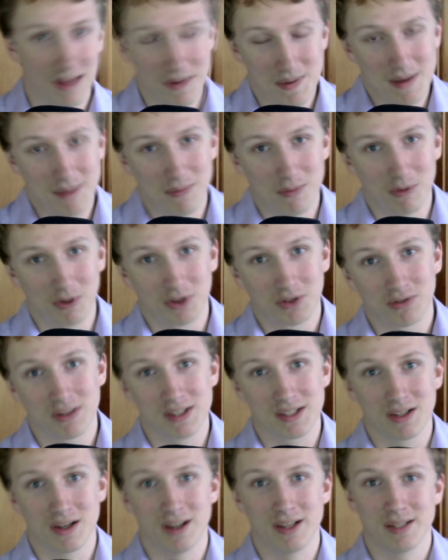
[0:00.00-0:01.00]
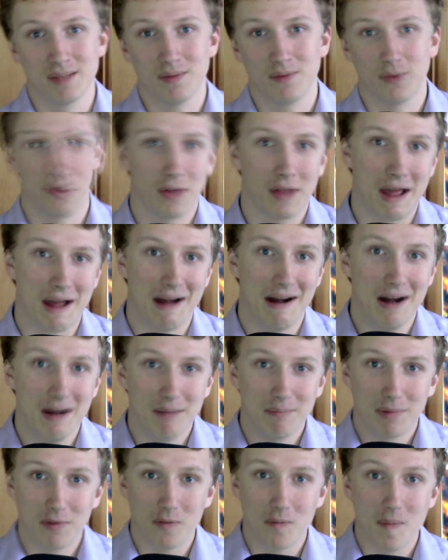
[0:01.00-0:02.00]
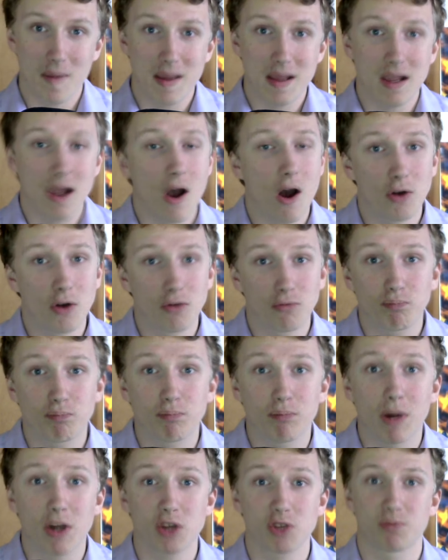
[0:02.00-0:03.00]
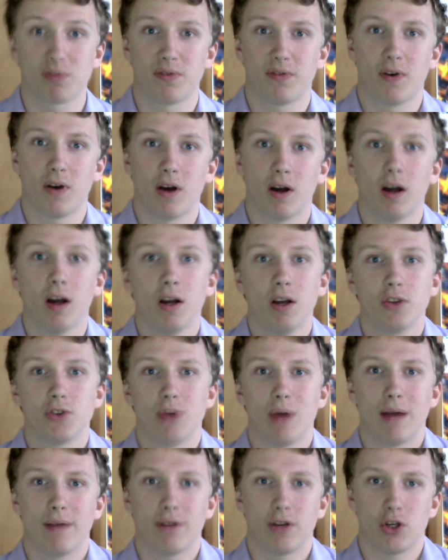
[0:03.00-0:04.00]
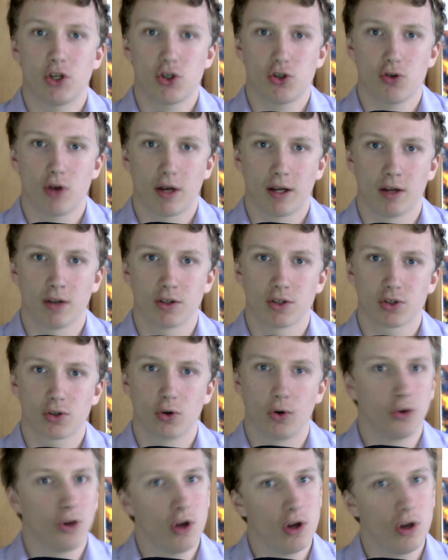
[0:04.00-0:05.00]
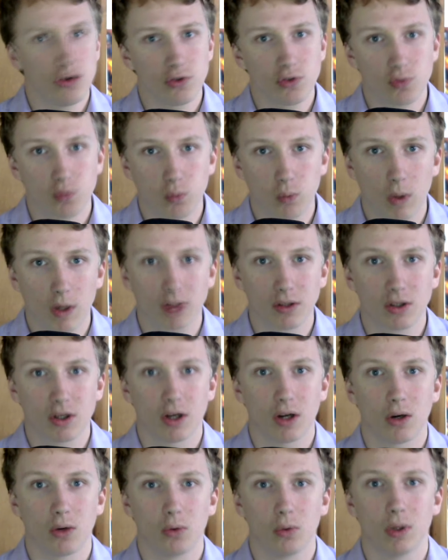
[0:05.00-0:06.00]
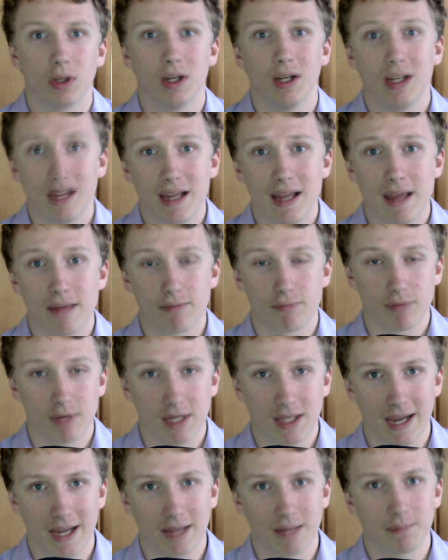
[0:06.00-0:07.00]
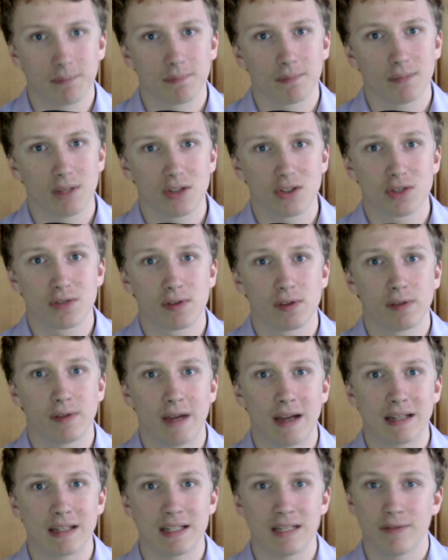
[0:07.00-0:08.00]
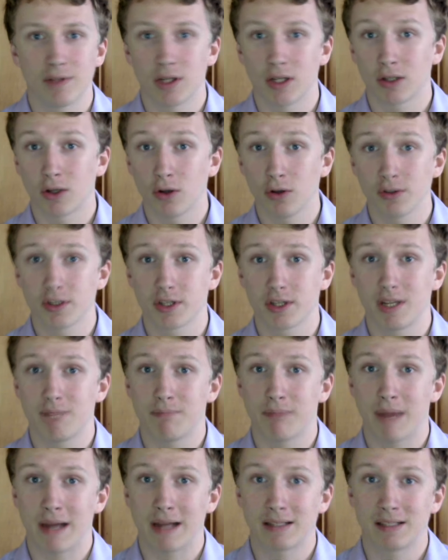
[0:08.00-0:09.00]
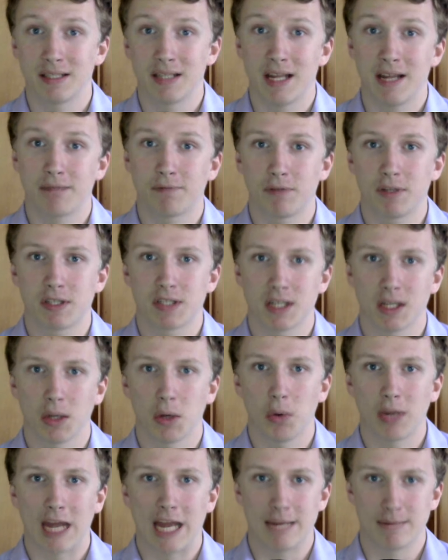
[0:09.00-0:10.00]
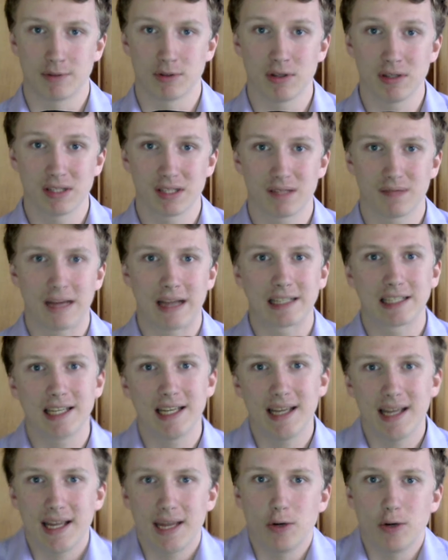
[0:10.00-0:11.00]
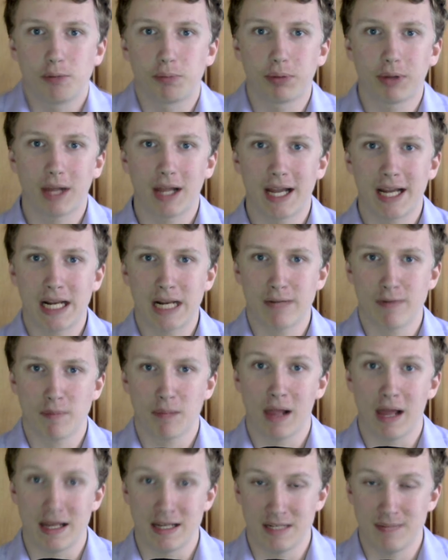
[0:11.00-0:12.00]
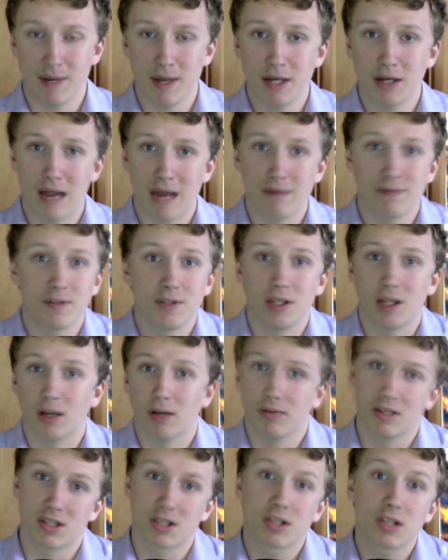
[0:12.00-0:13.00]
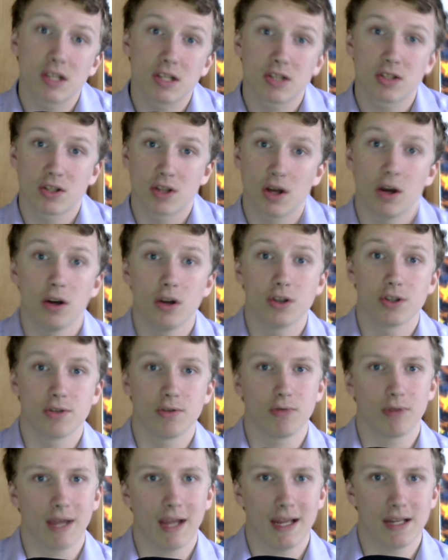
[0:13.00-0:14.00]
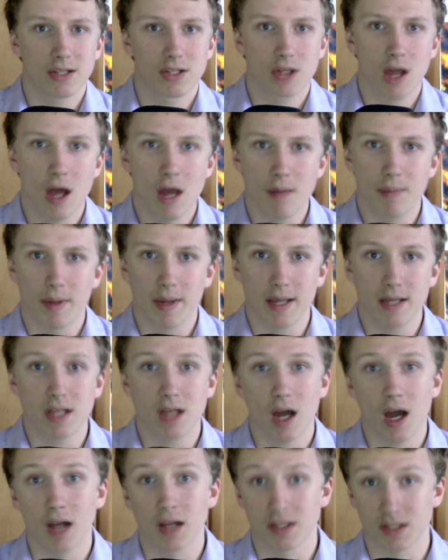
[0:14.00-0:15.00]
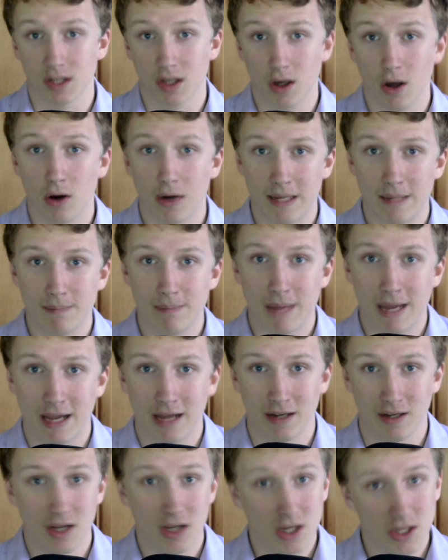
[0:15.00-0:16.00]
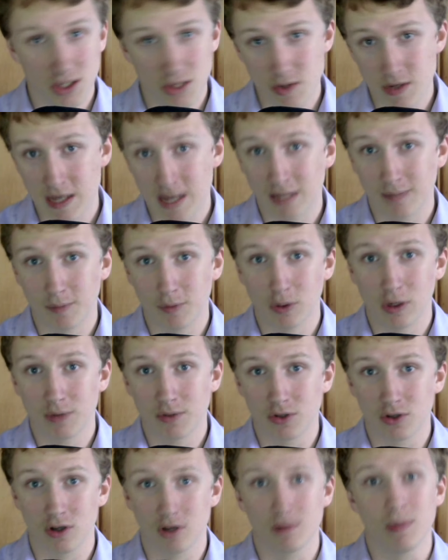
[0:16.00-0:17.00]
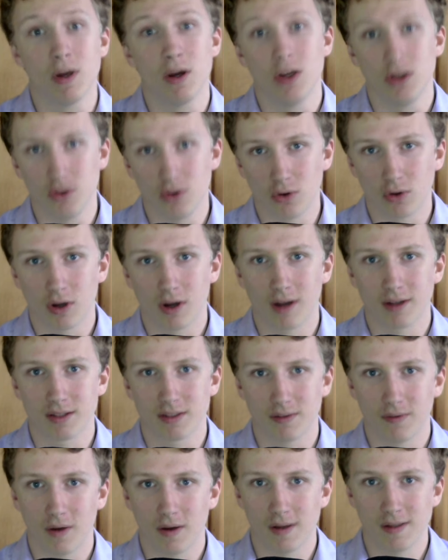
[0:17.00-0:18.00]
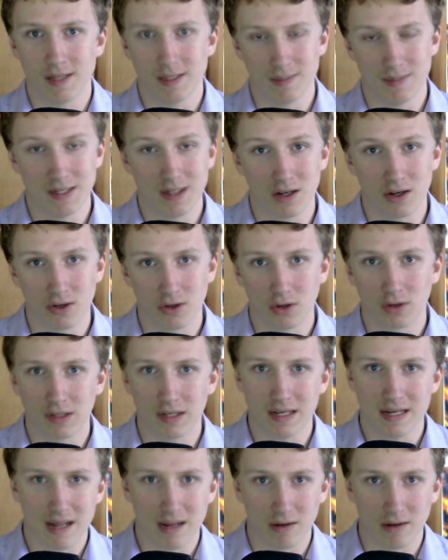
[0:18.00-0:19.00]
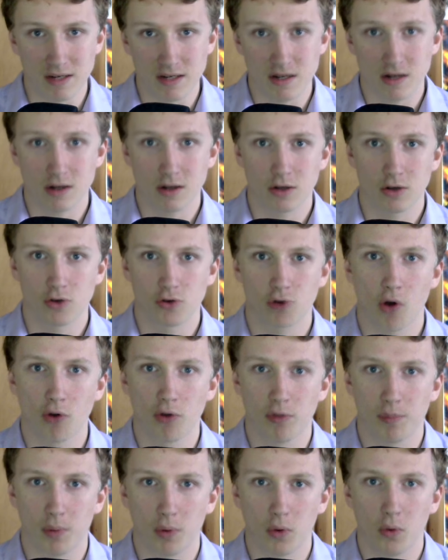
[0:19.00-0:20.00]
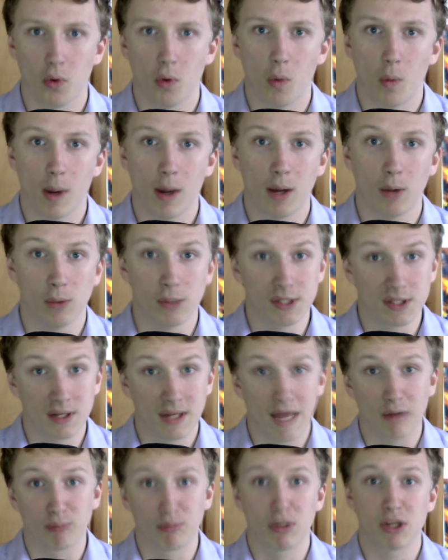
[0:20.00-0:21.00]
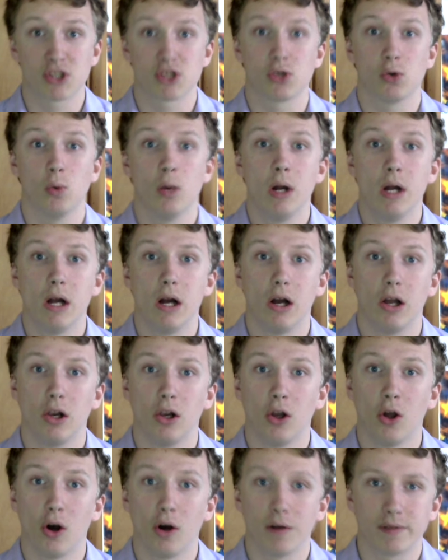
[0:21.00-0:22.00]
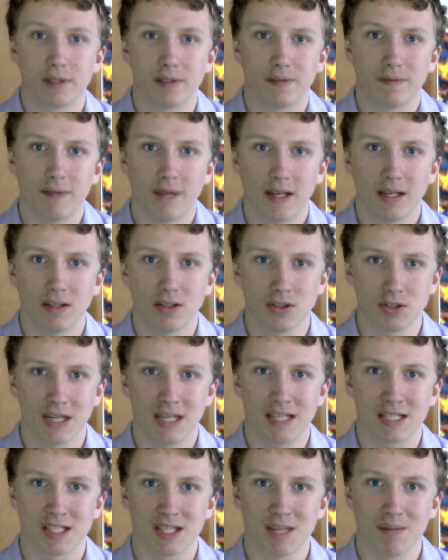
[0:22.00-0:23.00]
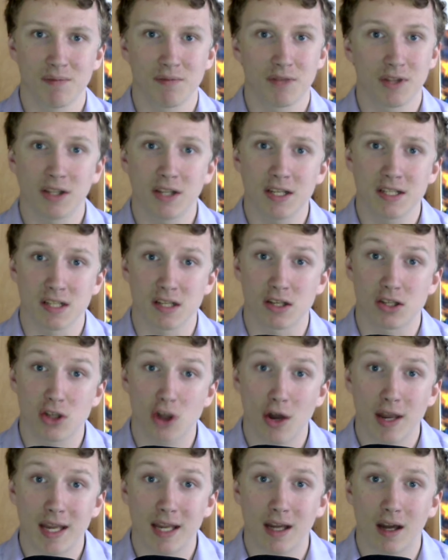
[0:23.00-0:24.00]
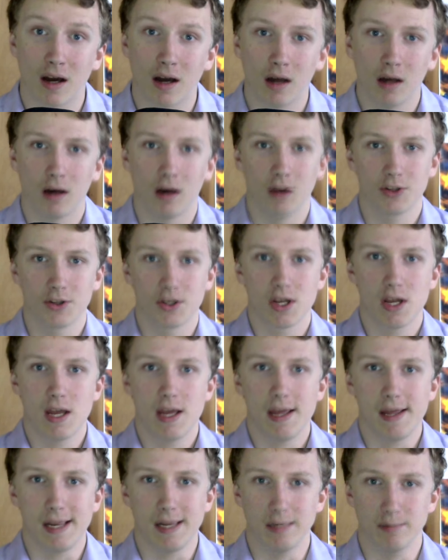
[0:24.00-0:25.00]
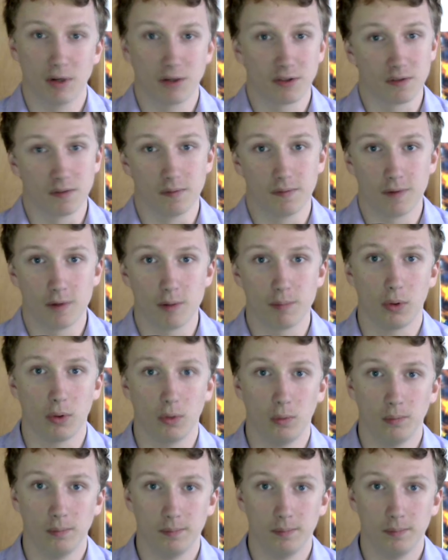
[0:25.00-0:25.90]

people would criticise him for that. But for me, I'd much prefer to have a striker that scored just one goal every game, just for the fact he's having a constant impact in every single game, as well as the fact he'll play in other players. He might not have the, you uh, know, the assists that Ozil gets, but he's a target man. You kick the ball up to him, you're going to find him. He's going to nod it down. He's going to control the ball well. He's going to outmuscle a lot of defenders, and that is something that is a dying art in modern football.